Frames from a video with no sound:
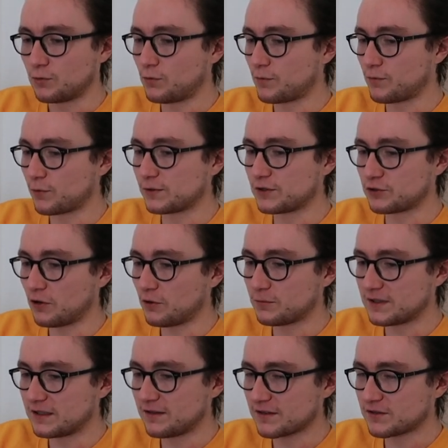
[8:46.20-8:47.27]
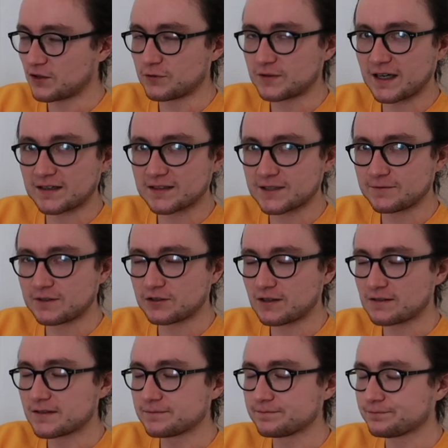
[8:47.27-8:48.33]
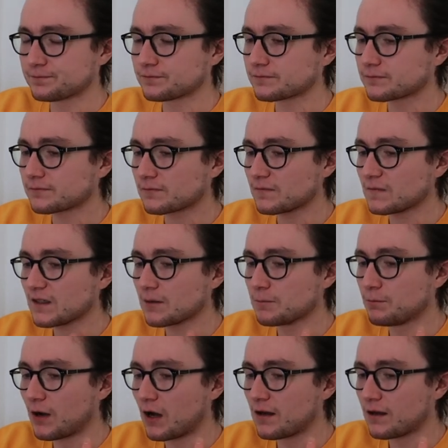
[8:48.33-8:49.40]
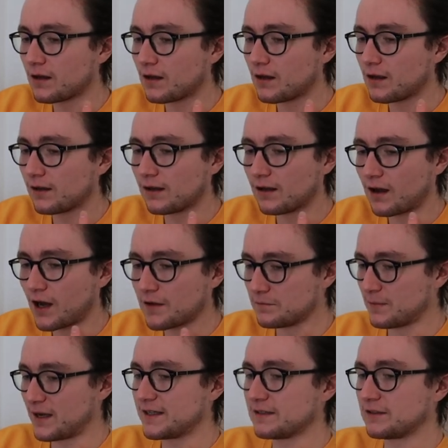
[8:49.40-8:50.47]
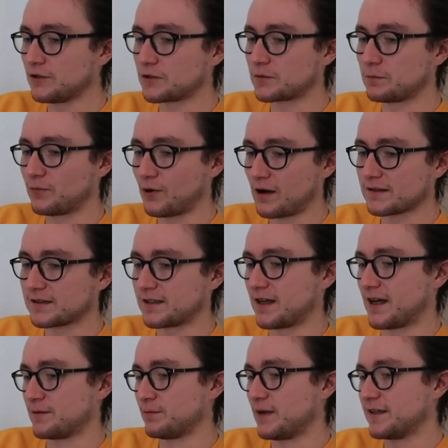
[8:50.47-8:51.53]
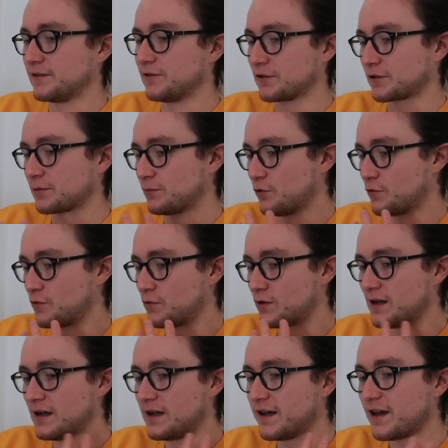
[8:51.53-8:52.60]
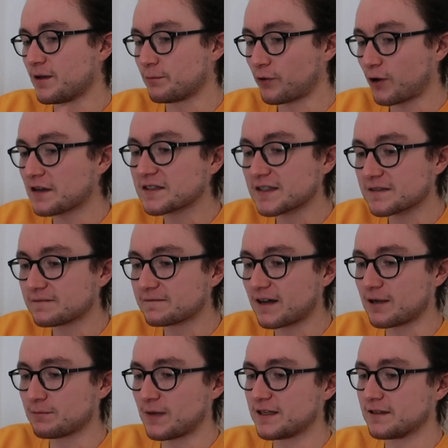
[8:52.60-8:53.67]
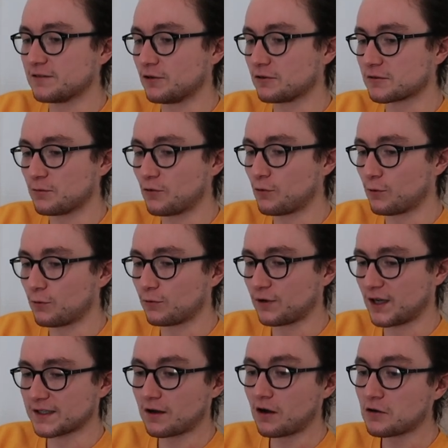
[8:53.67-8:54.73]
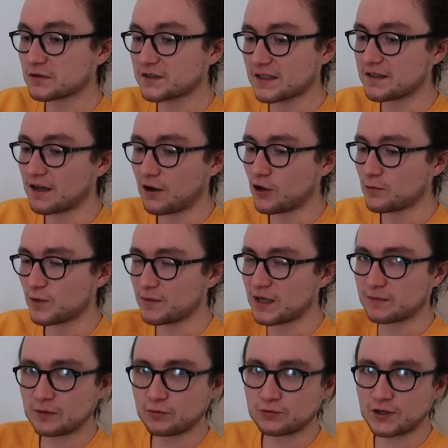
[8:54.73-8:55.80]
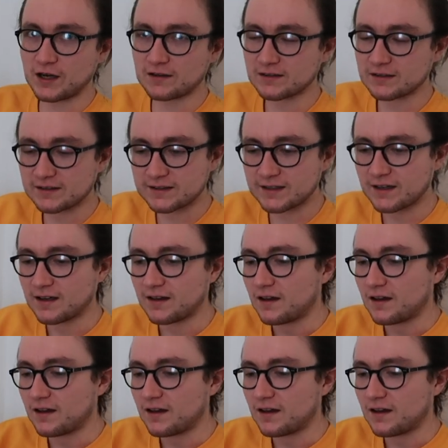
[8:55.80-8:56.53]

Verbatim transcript: were probably shot within like two seconds of each other, but I've made it look brighter and made it look more impressive and made it look more like, oh, send it home and make people jealous,